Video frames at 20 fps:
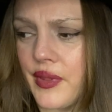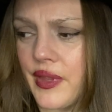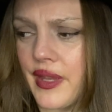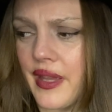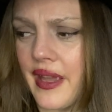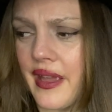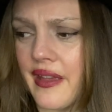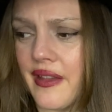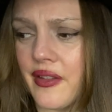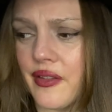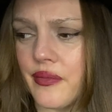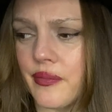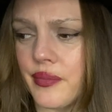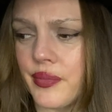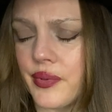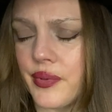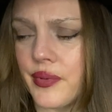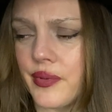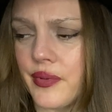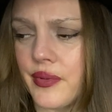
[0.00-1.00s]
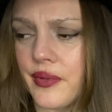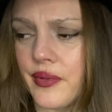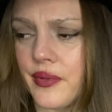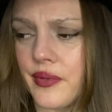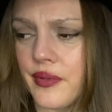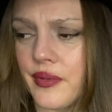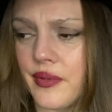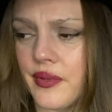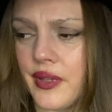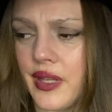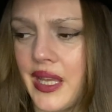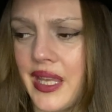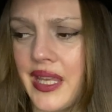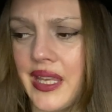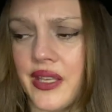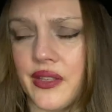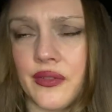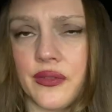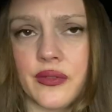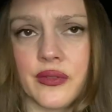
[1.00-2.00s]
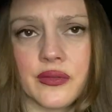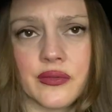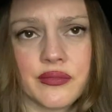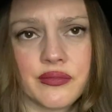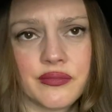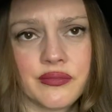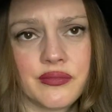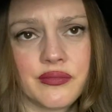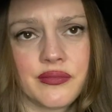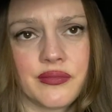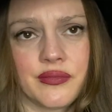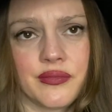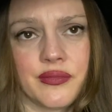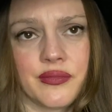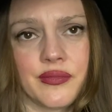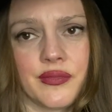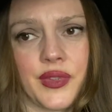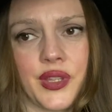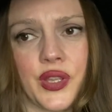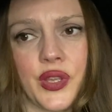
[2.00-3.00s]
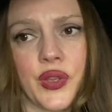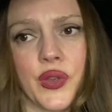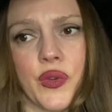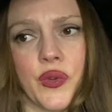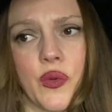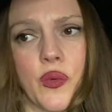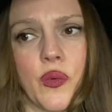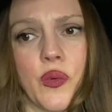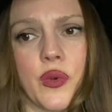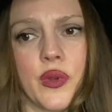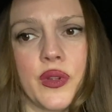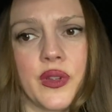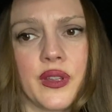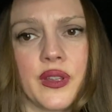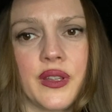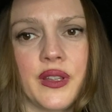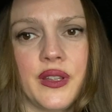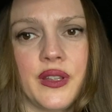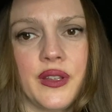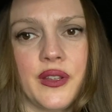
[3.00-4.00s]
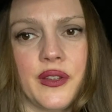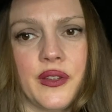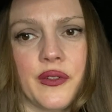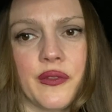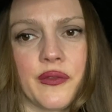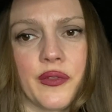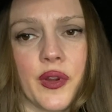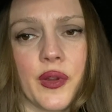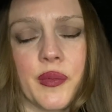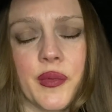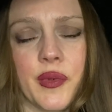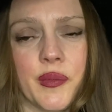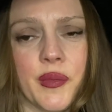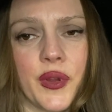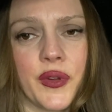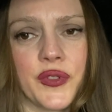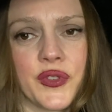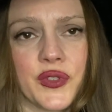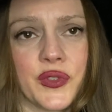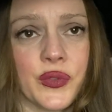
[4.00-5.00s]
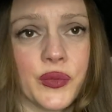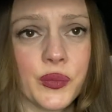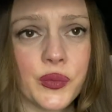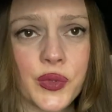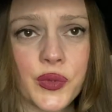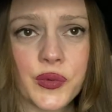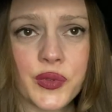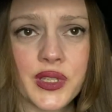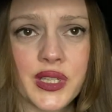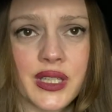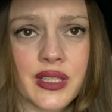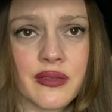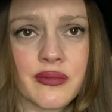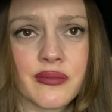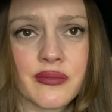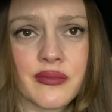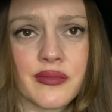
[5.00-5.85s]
help heal you from emotional wounding.